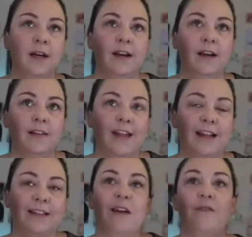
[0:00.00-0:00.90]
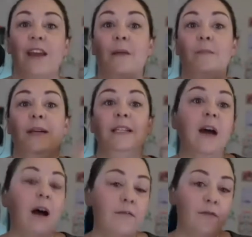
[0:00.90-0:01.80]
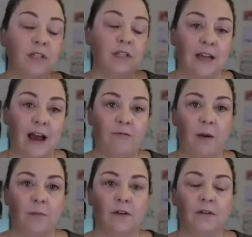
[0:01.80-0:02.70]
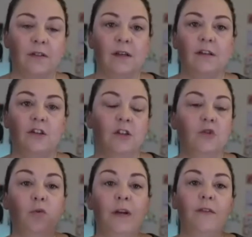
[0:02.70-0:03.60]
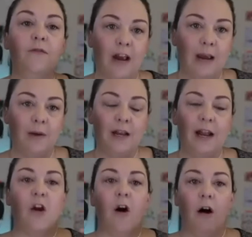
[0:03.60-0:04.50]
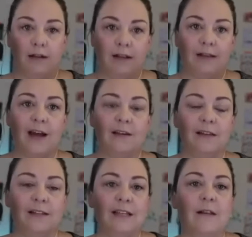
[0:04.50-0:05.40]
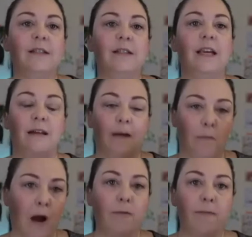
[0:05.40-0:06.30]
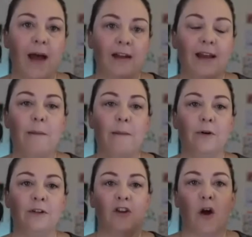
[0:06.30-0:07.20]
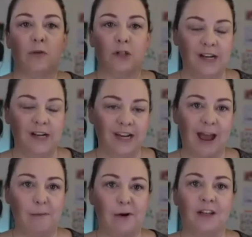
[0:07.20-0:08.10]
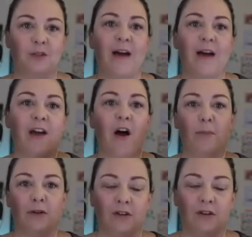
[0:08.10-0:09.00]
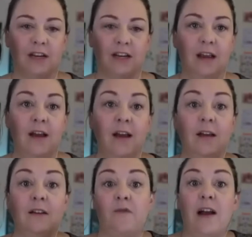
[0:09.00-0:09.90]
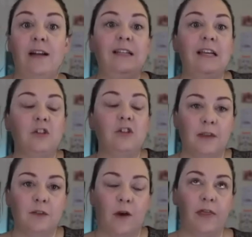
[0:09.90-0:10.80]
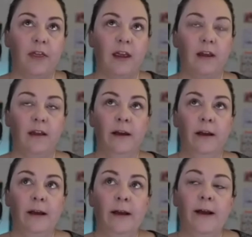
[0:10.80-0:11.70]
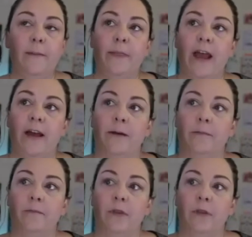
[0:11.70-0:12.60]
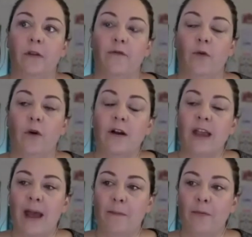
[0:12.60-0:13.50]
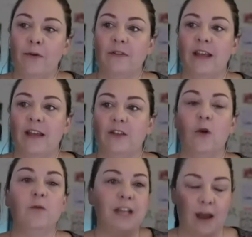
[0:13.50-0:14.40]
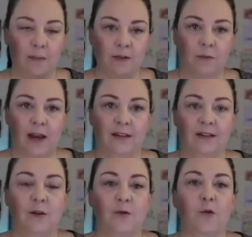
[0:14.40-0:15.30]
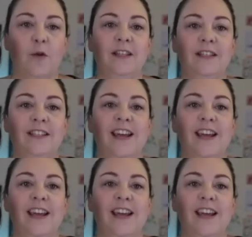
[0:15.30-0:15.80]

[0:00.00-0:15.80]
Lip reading: that stuff that can be tough for staff members to just reframe it and call it that, instead of saying like a problematic camper, it's an opportunity camper, because we have the opportunity to finally teach them this one thing. And for our campers that don't take up space, so the ones that